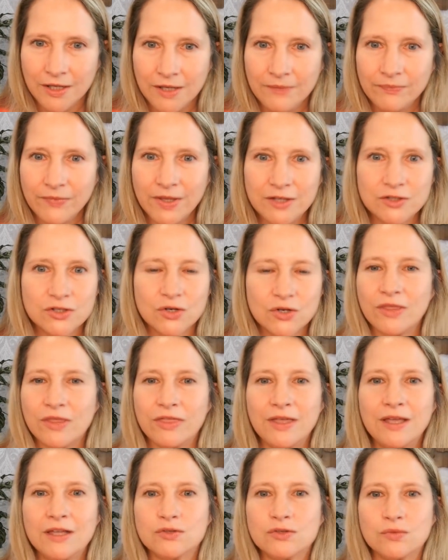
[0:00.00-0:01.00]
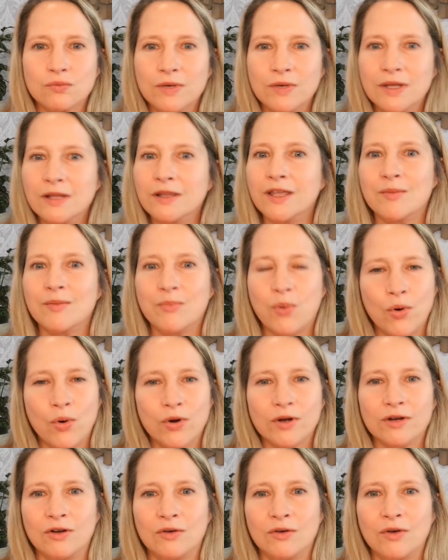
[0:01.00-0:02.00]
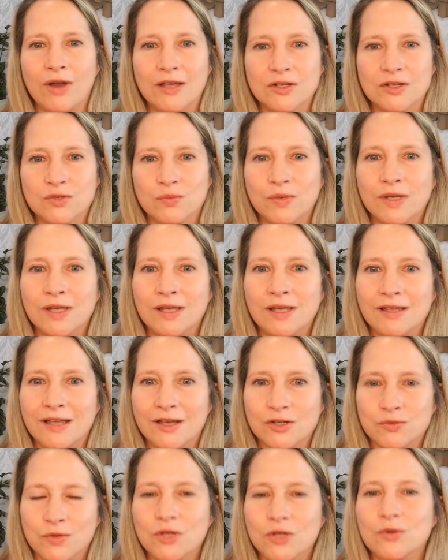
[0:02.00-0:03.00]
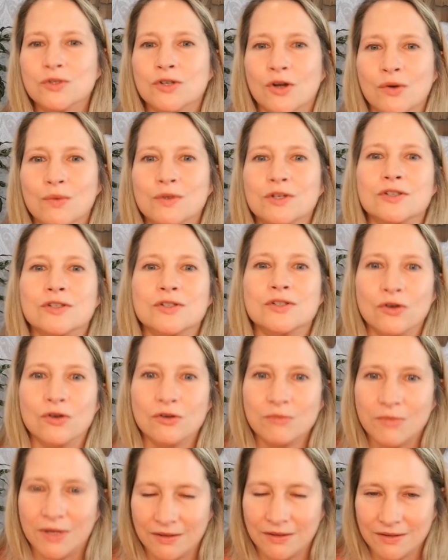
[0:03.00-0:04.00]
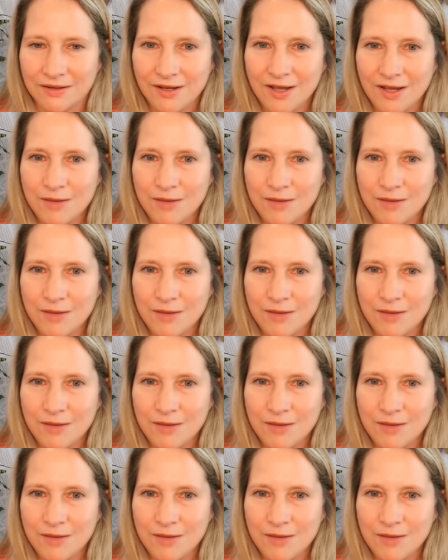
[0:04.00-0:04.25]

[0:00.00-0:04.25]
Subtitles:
And so I think it's really important as we use our own discernment